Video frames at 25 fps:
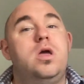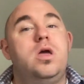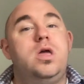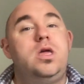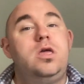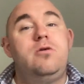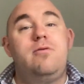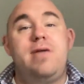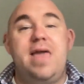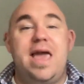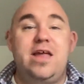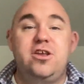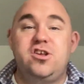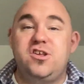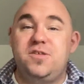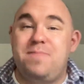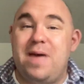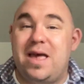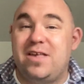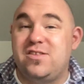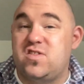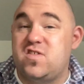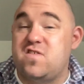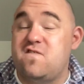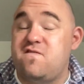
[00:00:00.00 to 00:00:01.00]
you can't just
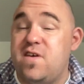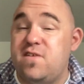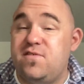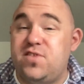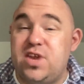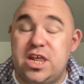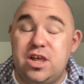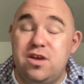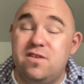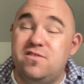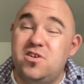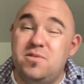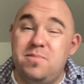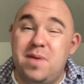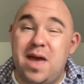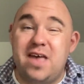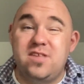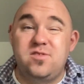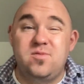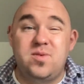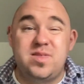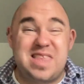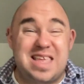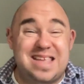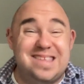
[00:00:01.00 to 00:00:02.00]
pass the 50, you have to
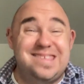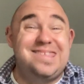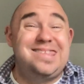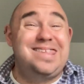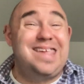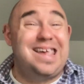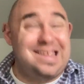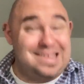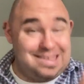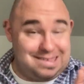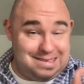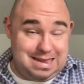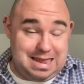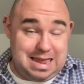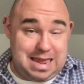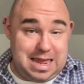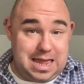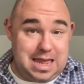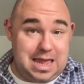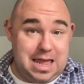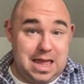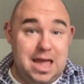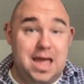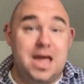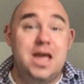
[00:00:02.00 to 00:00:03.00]
pass with a
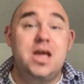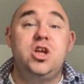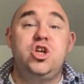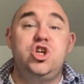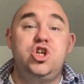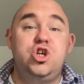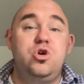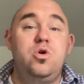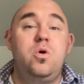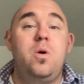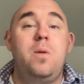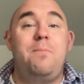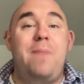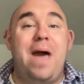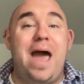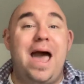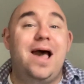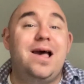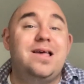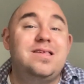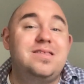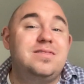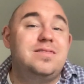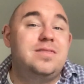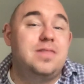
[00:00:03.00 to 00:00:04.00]
60 to
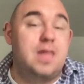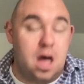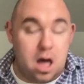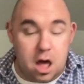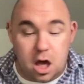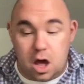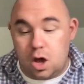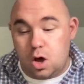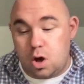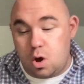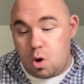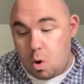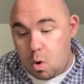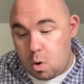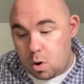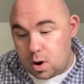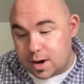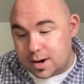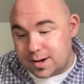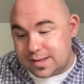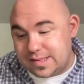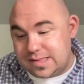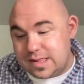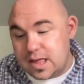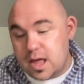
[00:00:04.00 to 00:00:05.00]
pass the
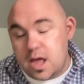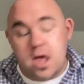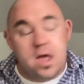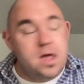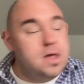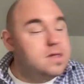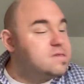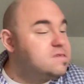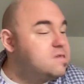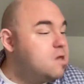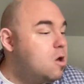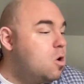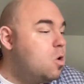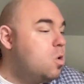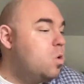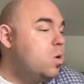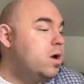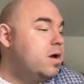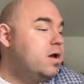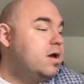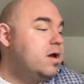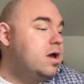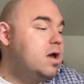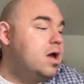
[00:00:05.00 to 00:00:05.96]
course. So